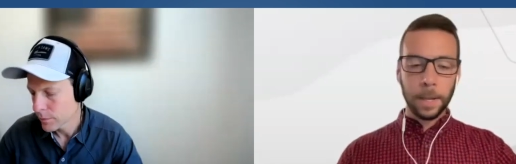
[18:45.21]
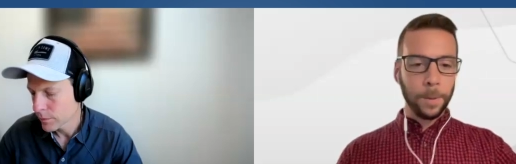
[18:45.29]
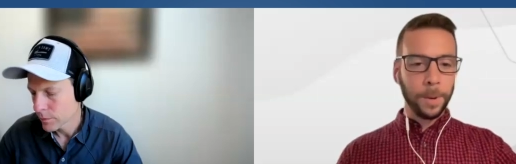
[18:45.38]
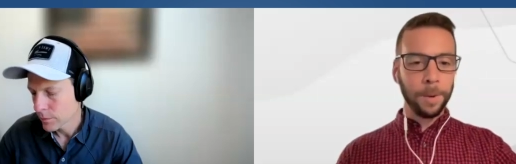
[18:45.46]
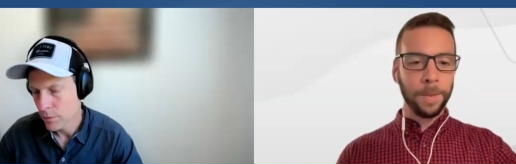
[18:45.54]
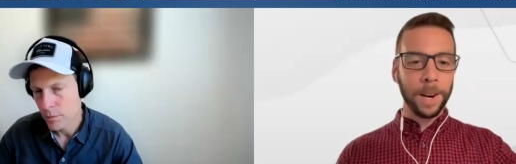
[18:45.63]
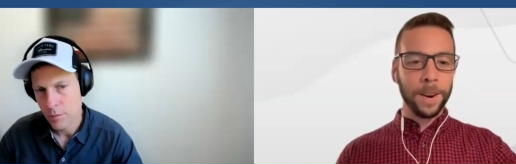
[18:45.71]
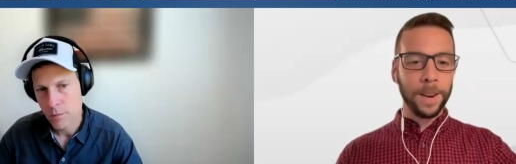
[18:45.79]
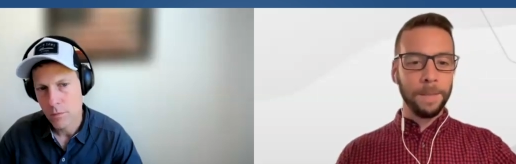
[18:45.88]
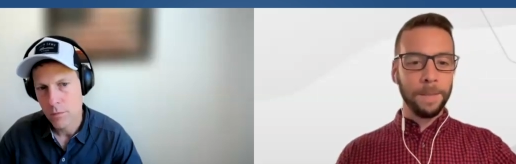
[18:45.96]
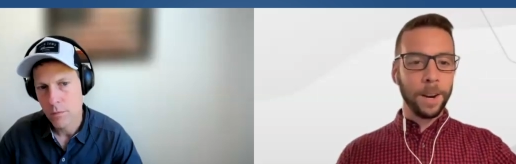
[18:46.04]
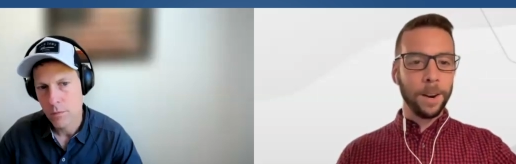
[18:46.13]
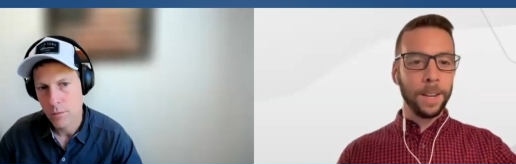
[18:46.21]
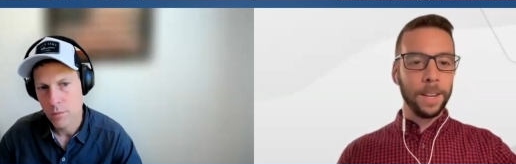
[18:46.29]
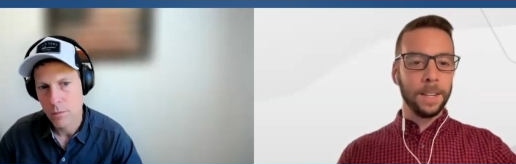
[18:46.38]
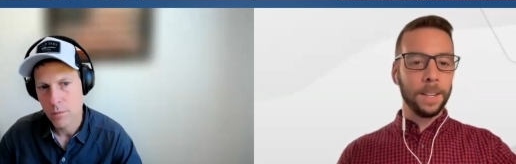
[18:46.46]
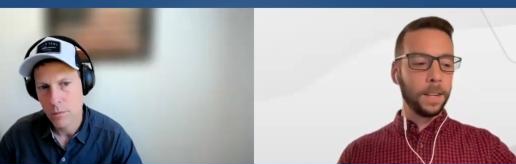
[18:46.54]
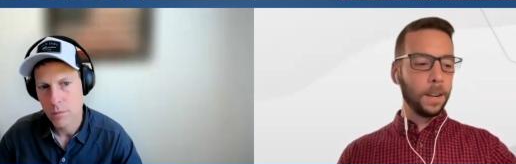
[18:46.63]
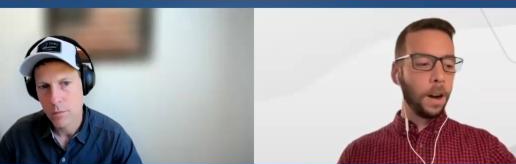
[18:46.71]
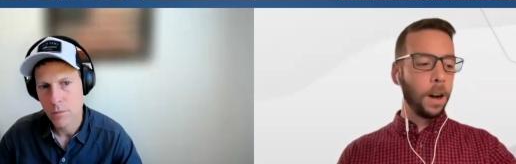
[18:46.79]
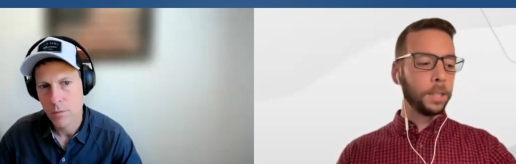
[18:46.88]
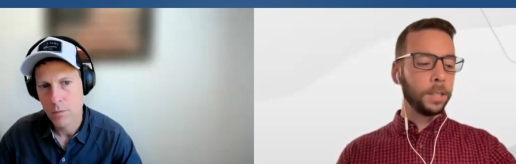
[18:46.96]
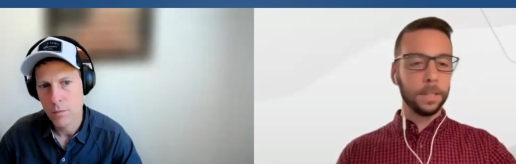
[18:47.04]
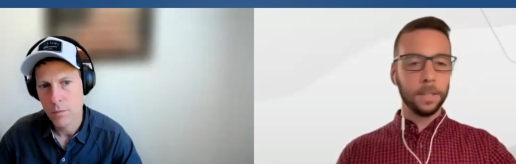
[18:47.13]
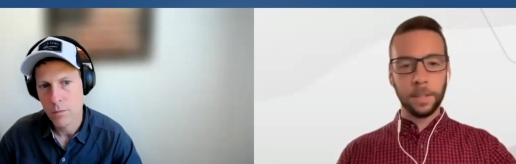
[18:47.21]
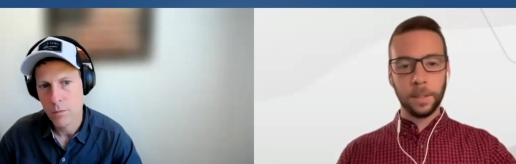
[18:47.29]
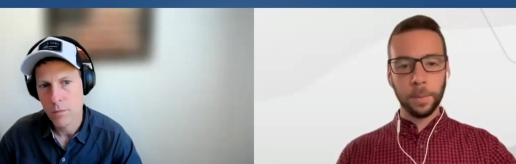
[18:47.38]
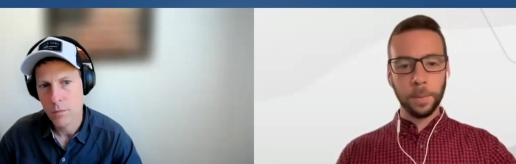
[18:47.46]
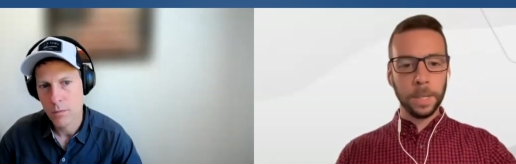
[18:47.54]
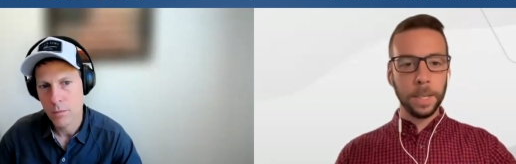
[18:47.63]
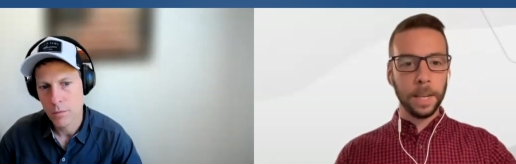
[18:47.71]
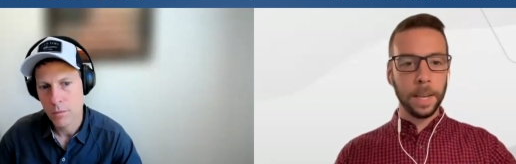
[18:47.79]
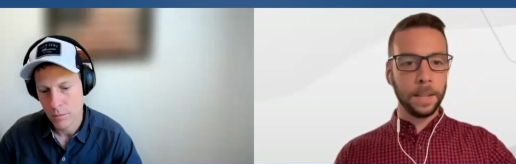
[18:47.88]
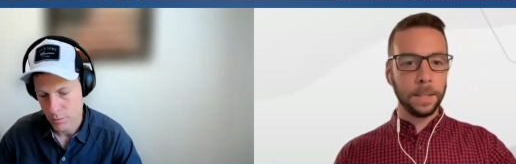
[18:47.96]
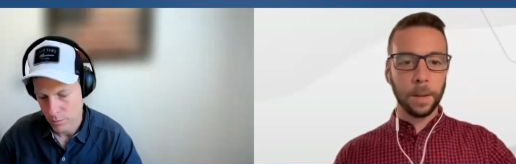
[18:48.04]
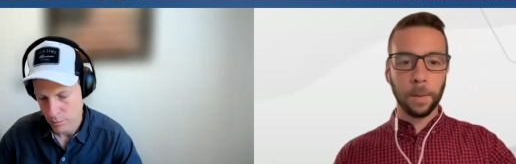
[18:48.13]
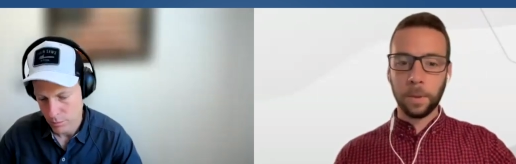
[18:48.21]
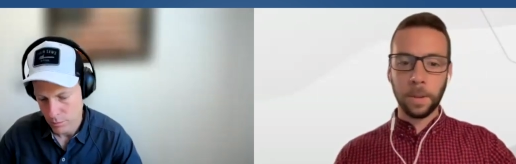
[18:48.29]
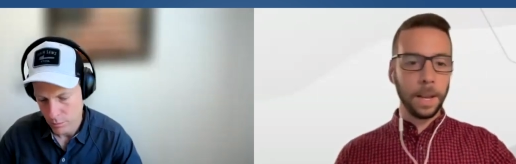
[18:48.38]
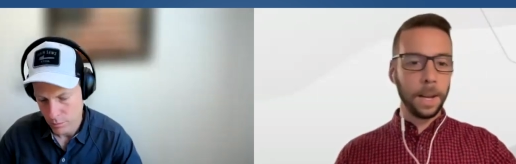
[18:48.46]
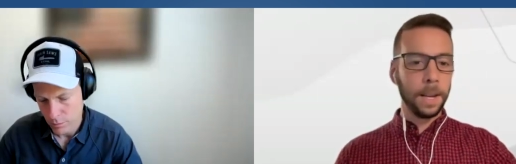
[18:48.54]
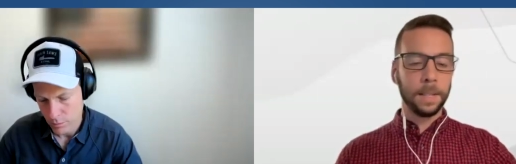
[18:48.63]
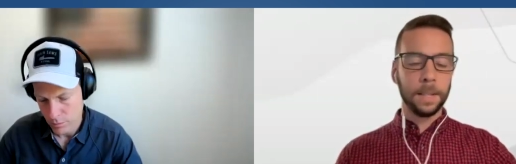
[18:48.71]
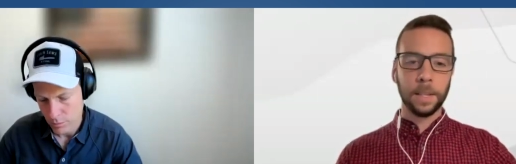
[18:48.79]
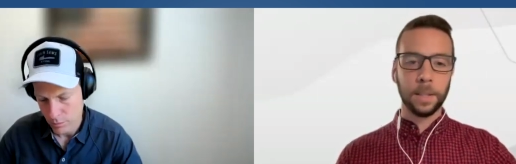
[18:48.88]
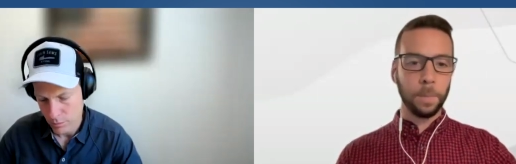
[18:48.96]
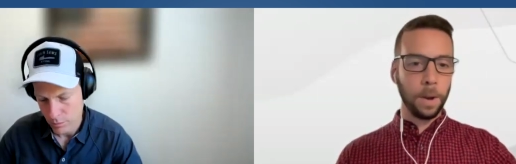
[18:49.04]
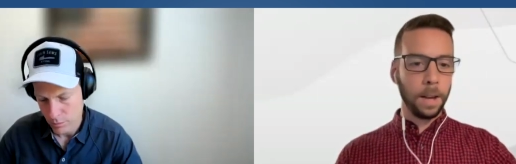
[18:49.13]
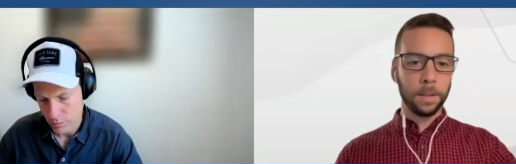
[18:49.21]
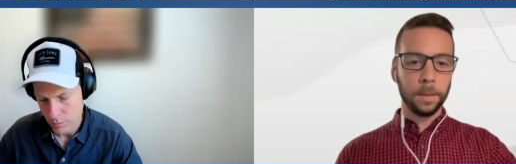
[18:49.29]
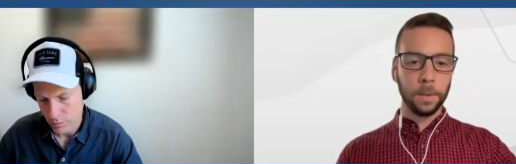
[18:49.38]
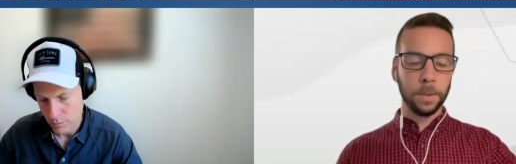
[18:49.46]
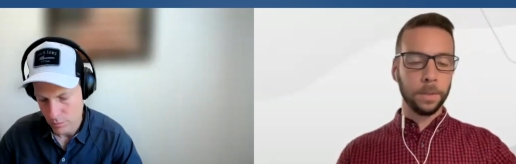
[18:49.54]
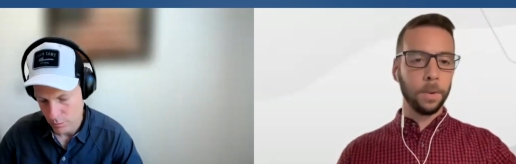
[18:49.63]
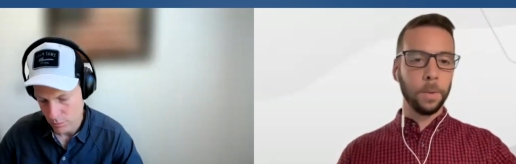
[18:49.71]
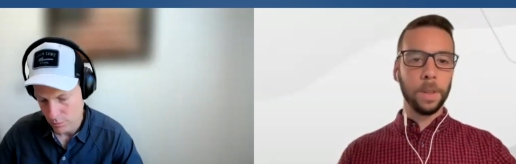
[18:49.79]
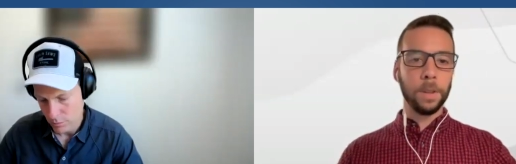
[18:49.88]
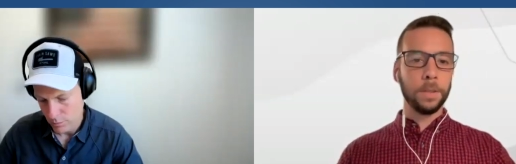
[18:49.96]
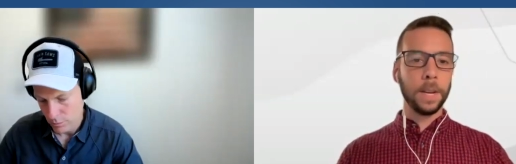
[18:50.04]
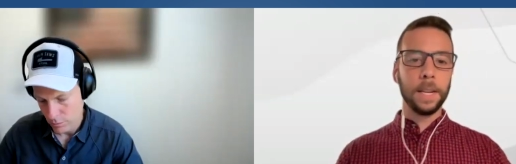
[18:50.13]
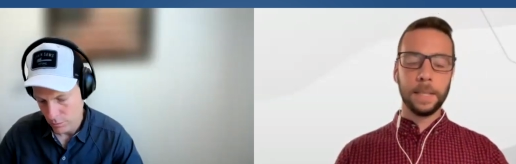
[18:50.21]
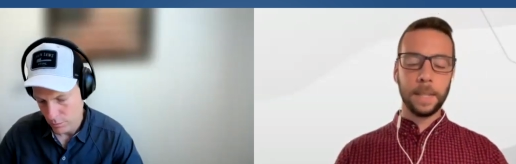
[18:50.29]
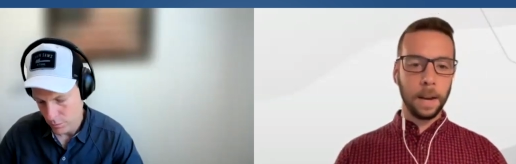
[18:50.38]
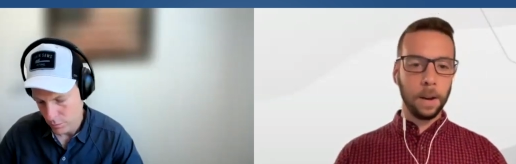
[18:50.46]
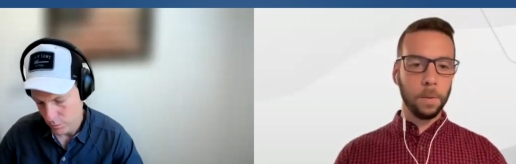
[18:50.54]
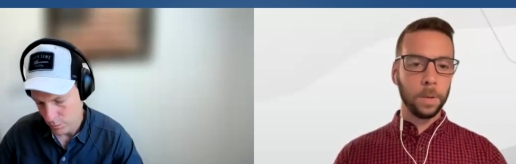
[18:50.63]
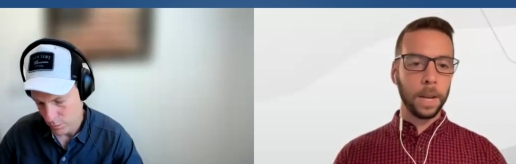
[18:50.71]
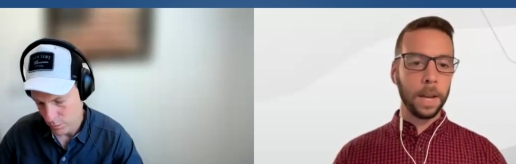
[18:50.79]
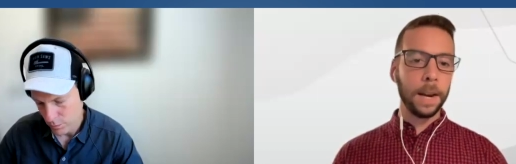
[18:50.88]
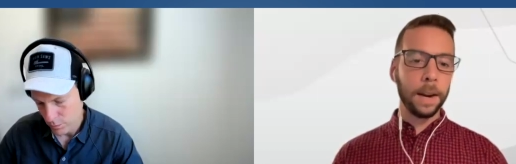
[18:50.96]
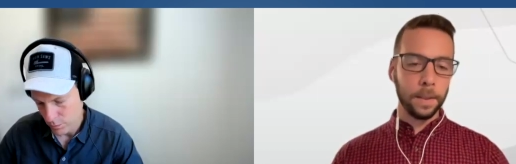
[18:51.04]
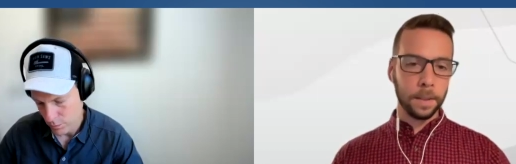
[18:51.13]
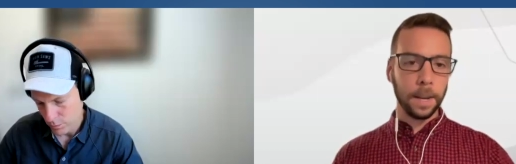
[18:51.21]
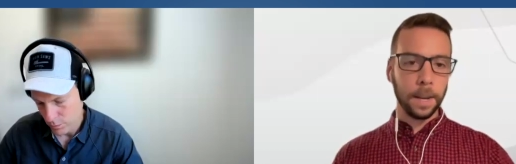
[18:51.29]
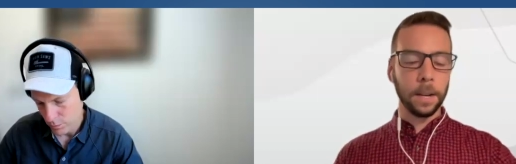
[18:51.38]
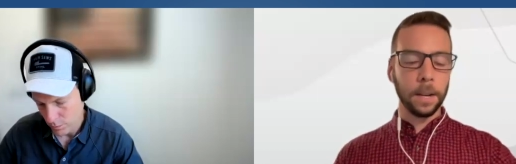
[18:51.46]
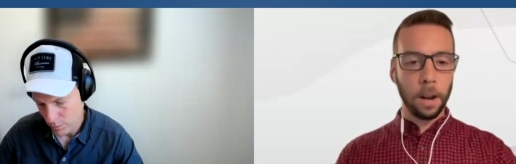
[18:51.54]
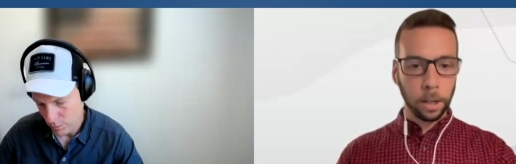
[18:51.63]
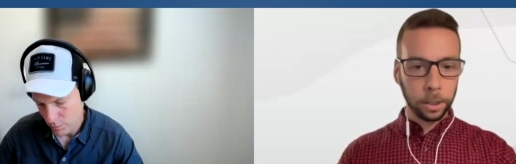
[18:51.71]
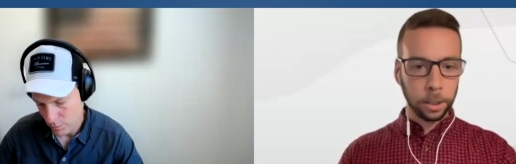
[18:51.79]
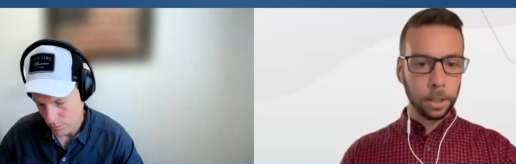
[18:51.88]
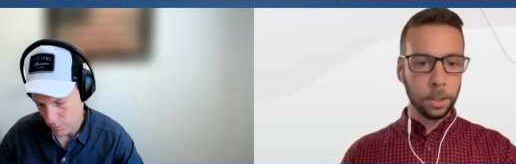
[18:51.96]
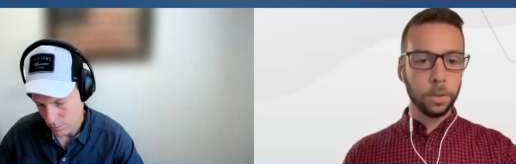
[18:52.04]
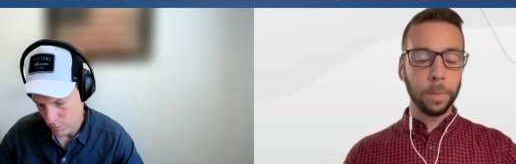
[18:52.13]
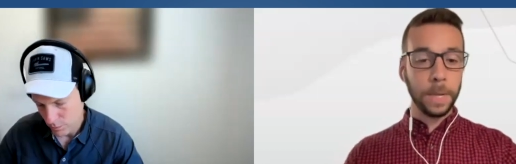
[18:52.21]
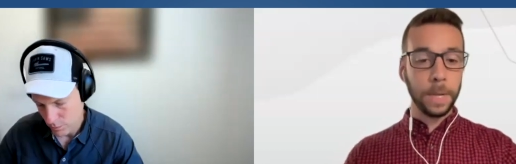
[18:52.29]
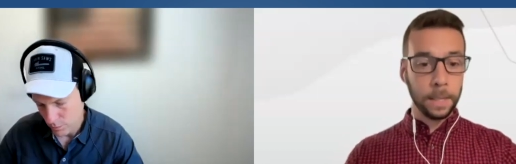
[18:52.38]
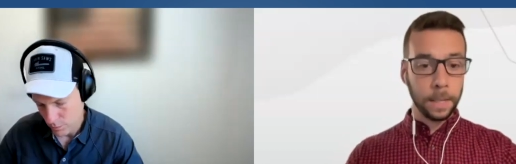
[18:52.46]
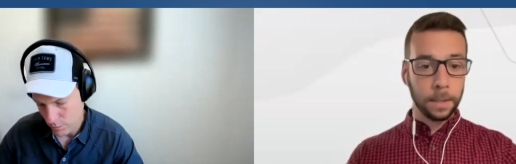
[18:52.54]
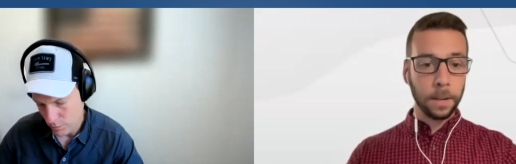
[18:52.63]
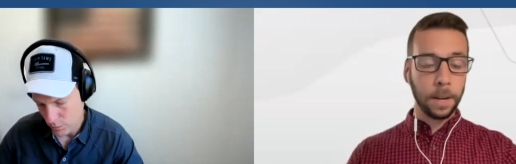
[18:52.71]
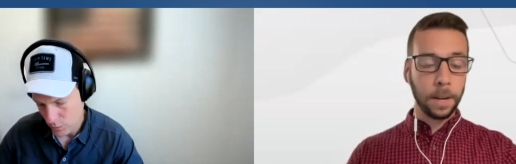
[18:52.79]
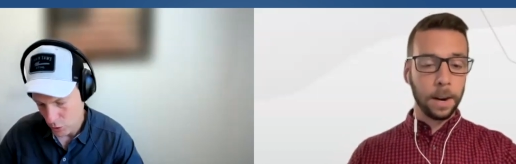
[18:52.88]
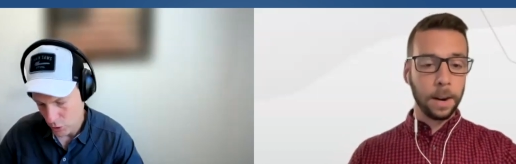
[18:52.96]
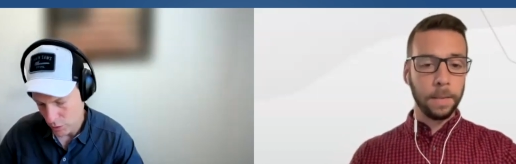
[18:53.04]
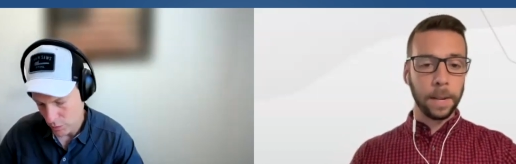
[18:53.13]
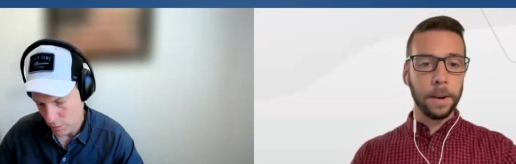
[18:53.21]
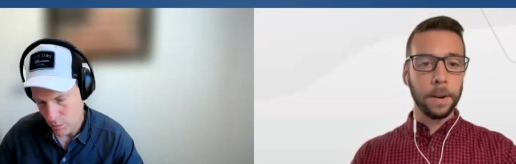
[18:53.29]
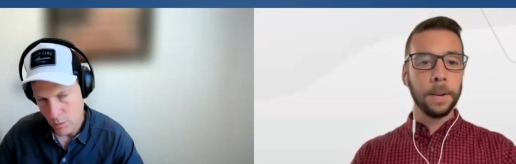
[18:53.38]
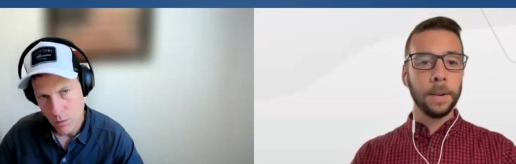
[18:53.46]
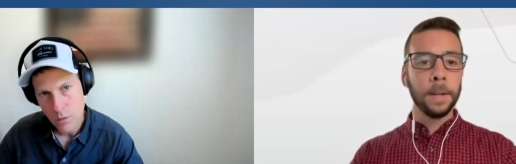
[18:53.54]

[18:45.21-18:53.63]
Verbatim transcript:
Speaker 1: We are very, very cautious to be as compliant as possible. So when there's any doubt, we'll kind of err on the side of caution and use a PT as our care navigator.